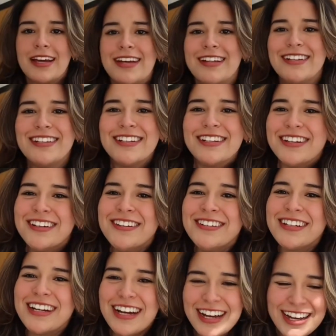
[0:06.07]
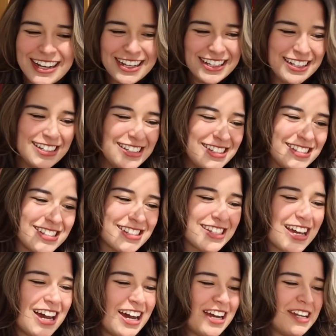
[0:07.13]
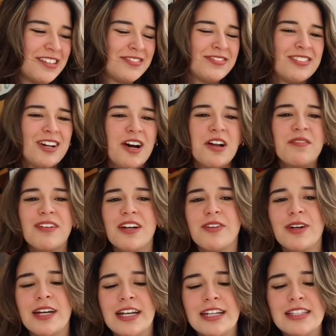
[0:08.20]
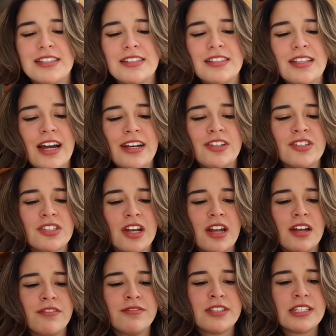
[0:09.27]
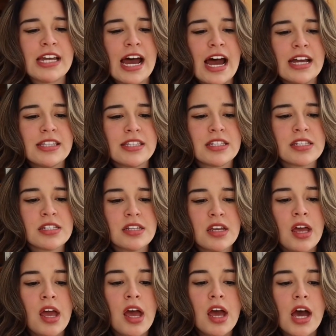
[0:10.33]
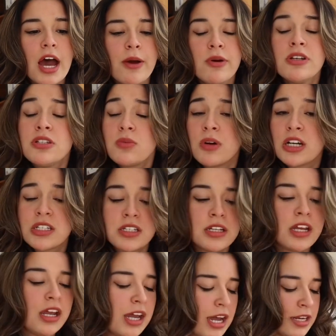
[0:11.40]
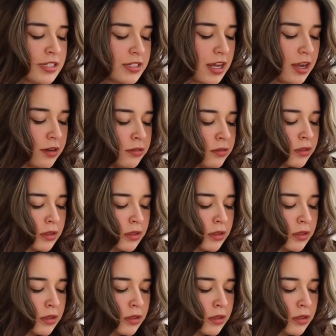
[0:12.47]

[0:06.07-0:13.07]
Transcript: Hello guys. I'm on my way. I just got out of stats. I went to work today at 10.